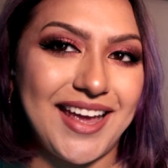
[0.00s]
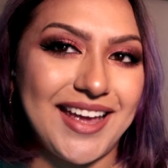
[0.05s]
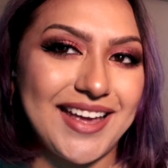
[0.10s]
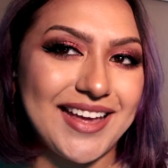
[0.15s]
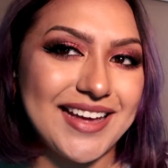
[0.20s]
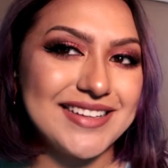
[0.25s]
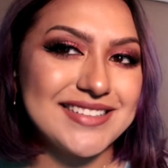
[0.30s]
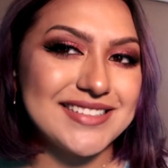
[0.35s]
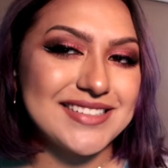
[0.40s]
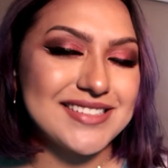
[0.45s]
Hey
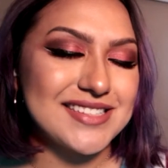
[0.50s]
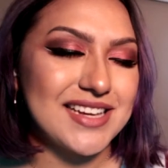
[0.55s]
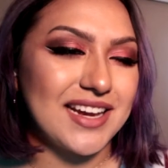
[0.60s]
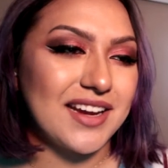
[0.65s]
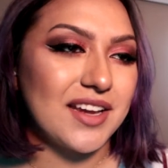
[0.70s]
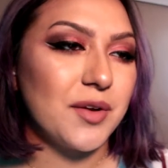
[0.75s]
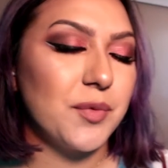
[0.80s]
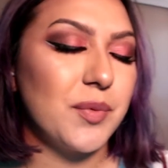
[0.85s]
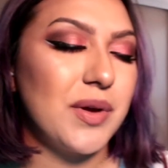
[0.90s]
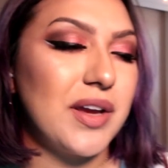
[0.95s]
guys, it's
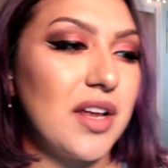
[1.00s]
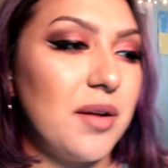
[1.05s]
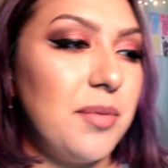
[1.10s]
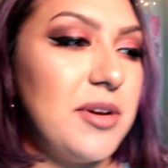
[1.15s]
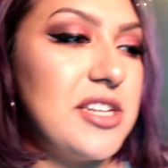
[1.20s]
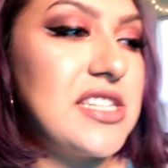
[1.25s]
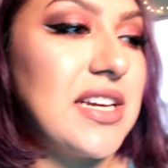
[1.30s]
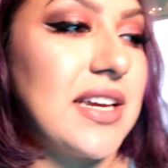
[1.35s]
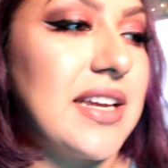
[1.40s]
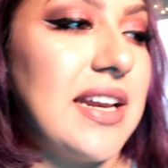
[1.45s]
Erica. We're gonna
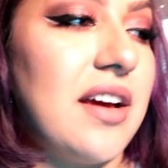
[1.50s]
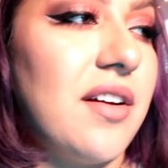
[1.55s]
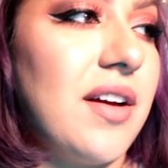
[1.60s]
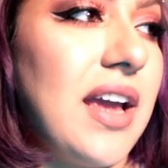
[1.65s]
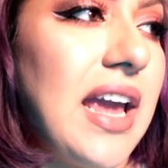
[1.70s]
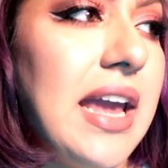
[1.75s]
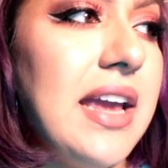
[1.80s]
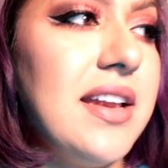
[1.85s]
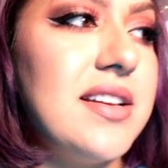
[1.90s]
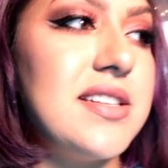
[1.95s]
be checking
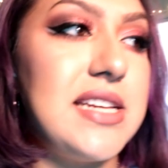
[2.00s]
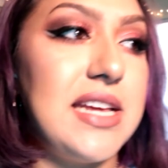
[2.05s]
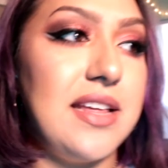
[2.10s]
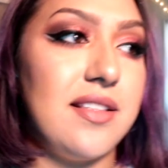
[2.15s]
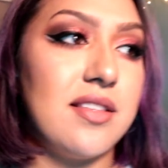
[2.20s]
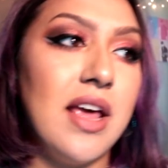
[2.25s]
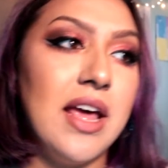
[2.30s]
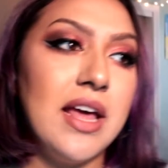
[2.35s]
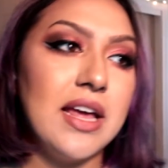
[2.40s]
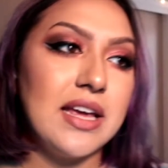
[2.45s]
out
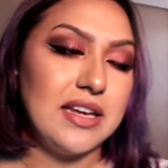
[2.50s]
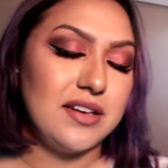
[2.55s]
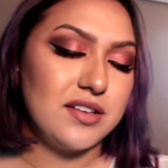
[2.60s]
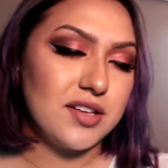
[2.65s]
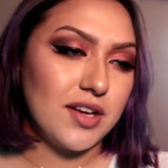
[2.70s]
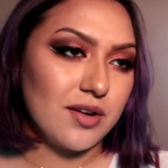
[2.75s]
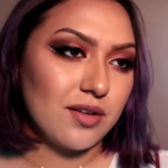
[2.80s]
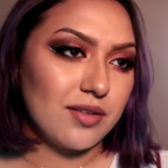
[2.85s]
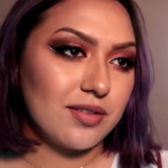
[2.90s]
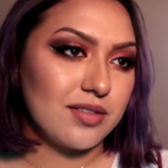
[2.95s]
ATEEZ
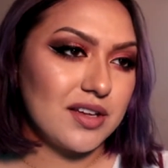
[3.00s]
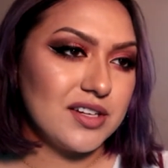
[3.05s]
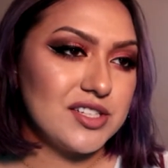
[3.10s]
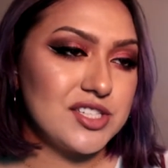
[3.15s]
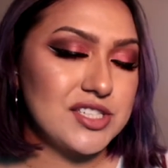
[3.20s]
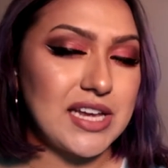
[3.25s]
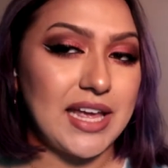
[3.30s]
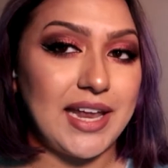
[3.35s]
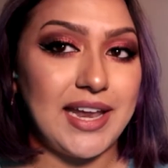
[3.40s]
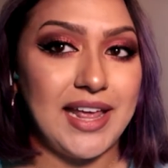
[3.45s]
Eternal
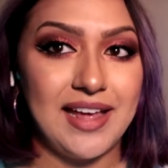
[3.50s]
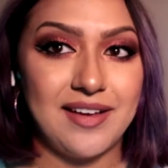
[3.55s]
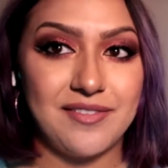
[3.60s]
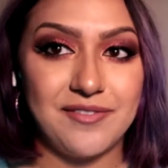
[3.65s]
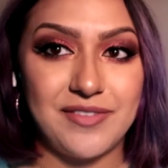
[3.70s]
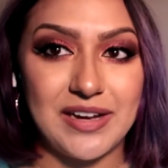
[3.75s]
Sunshine.